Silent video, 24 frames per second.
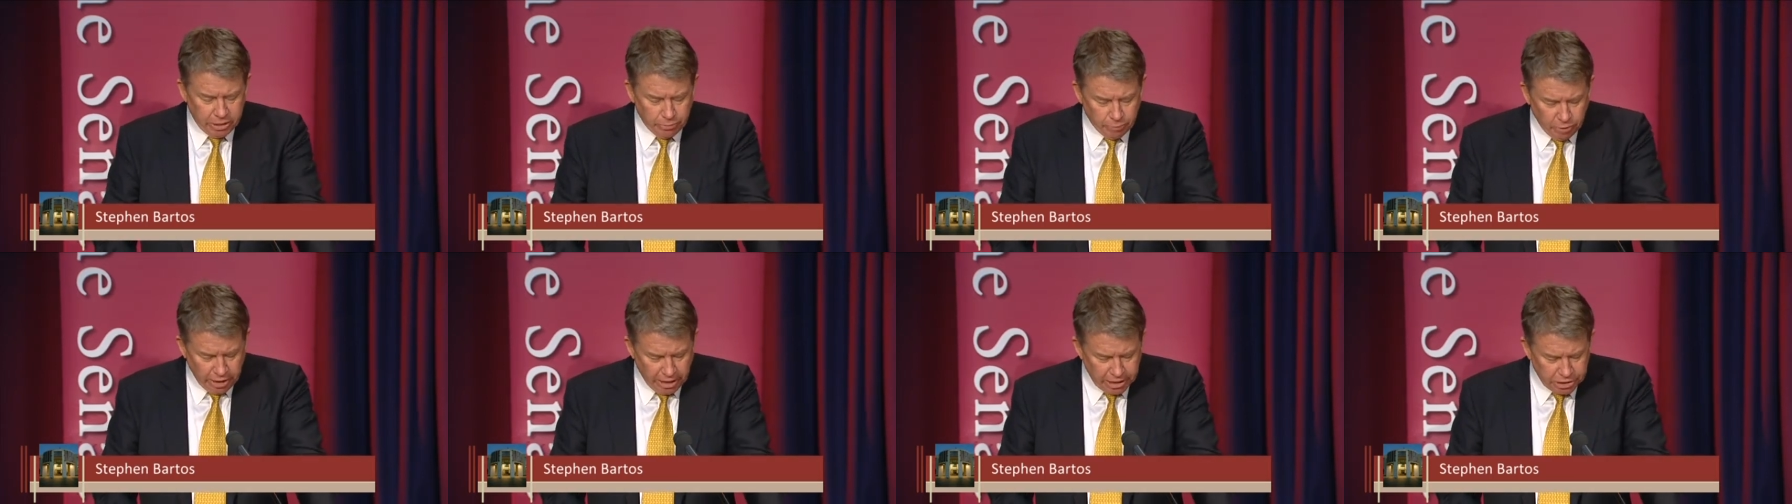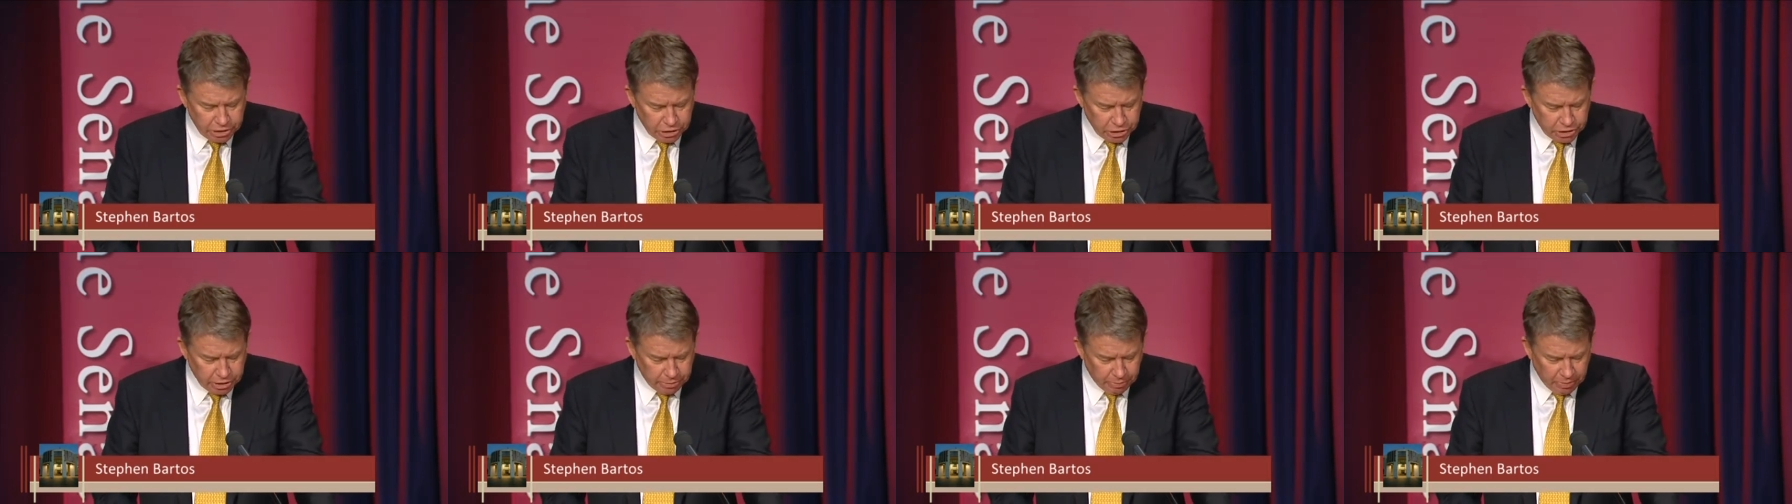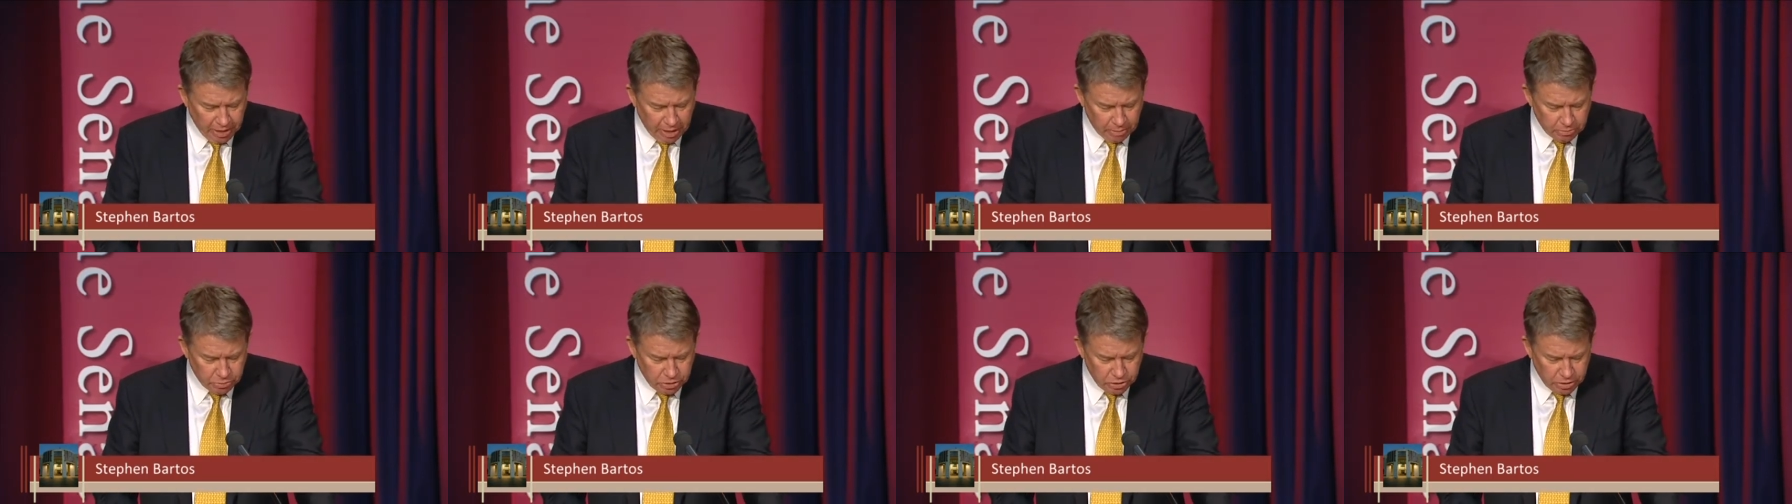relationship
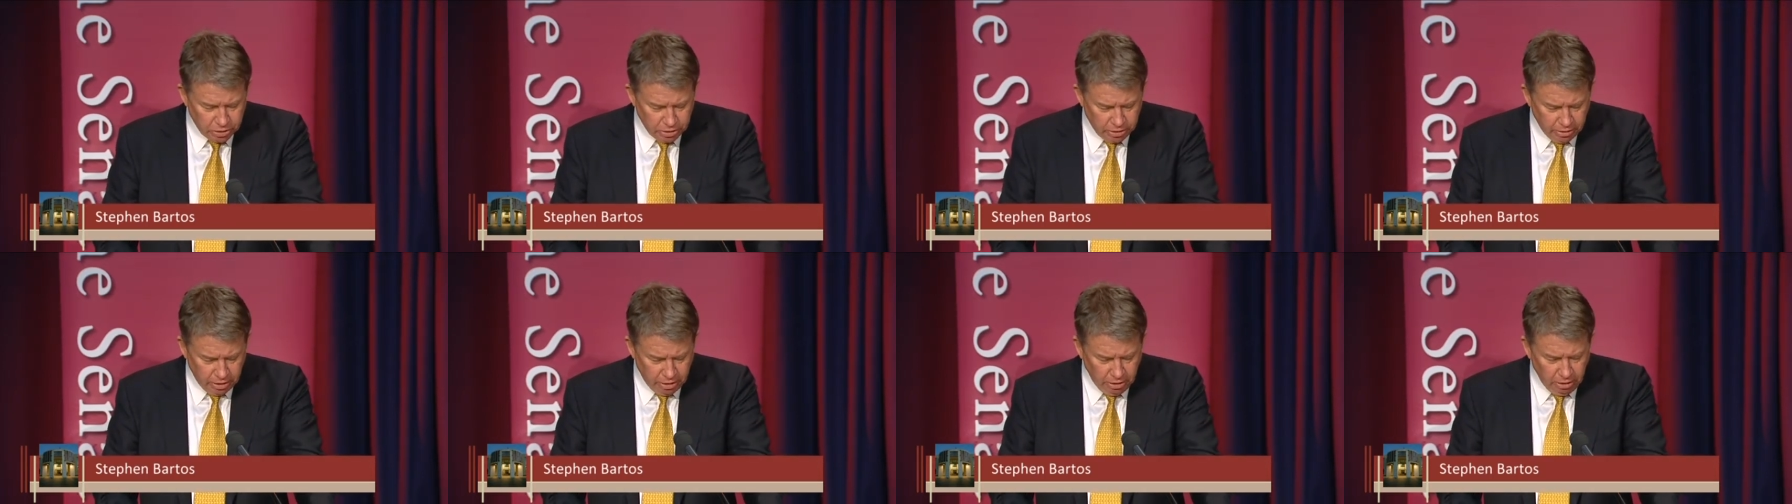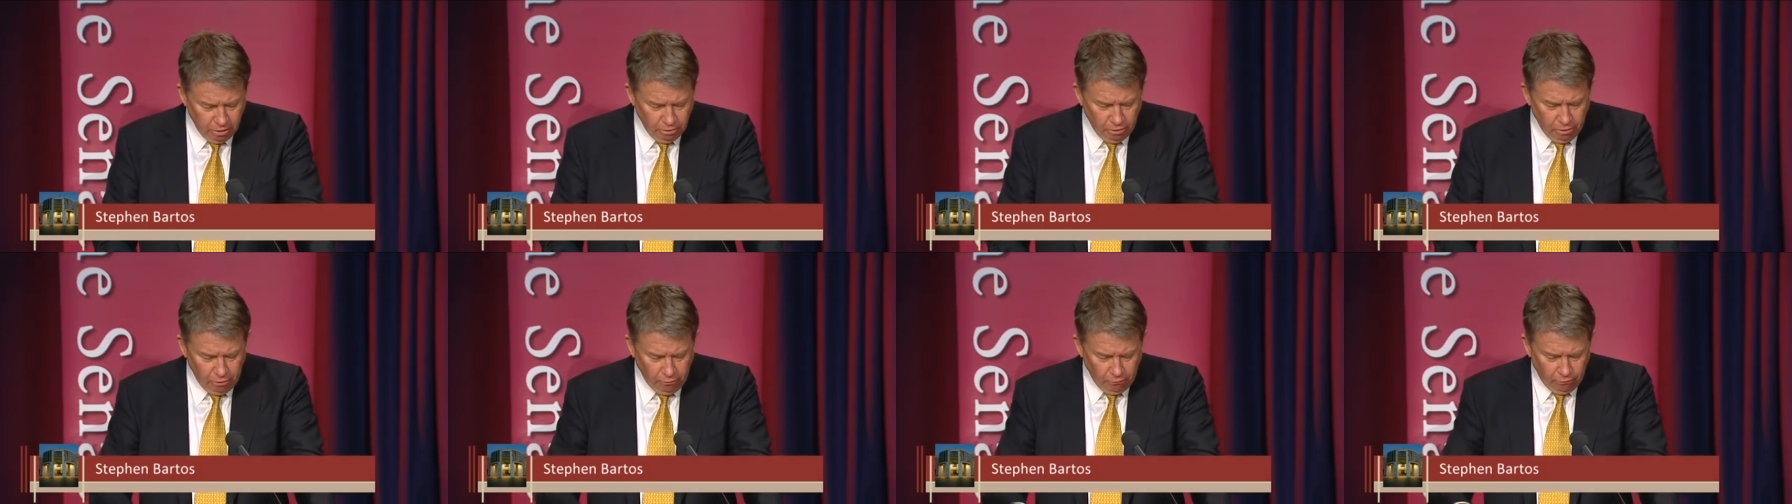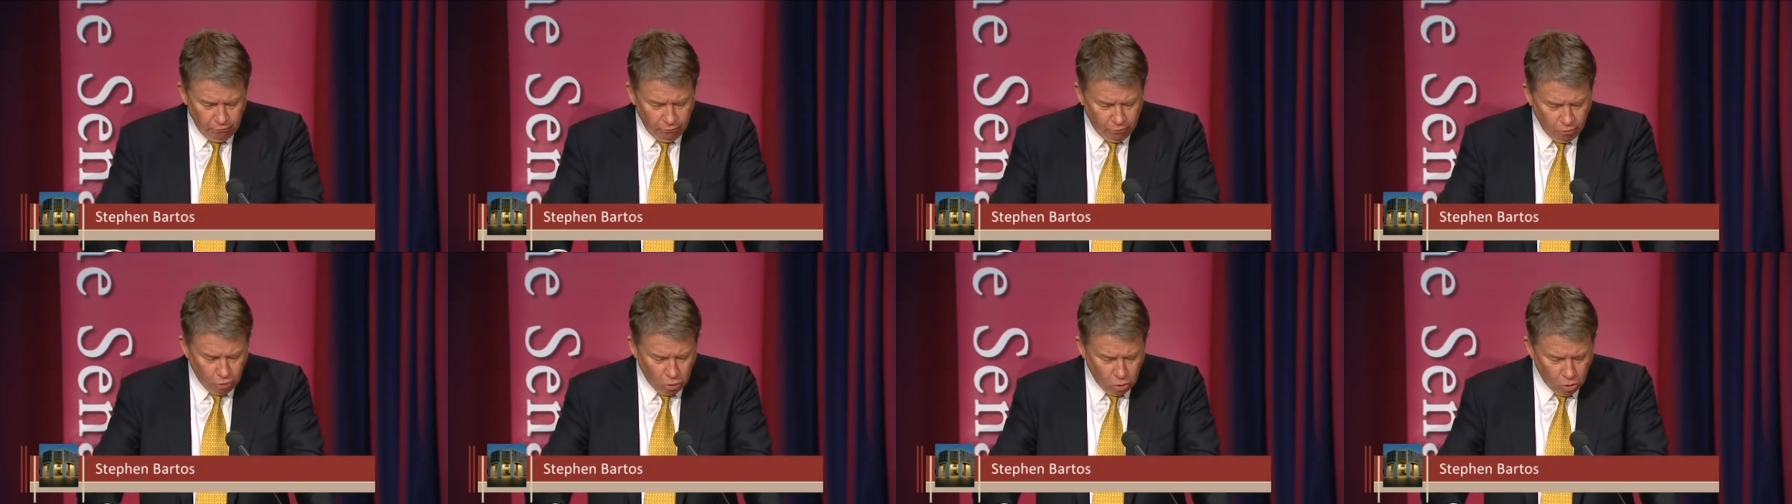comes to the
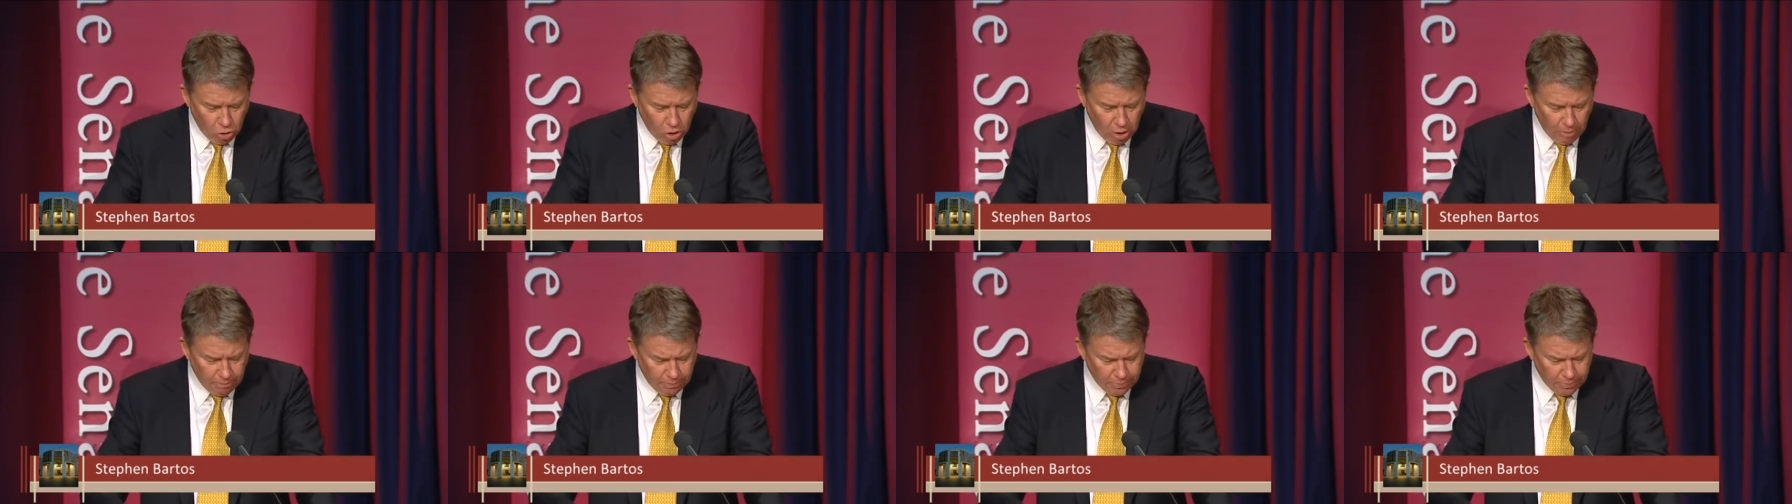fore.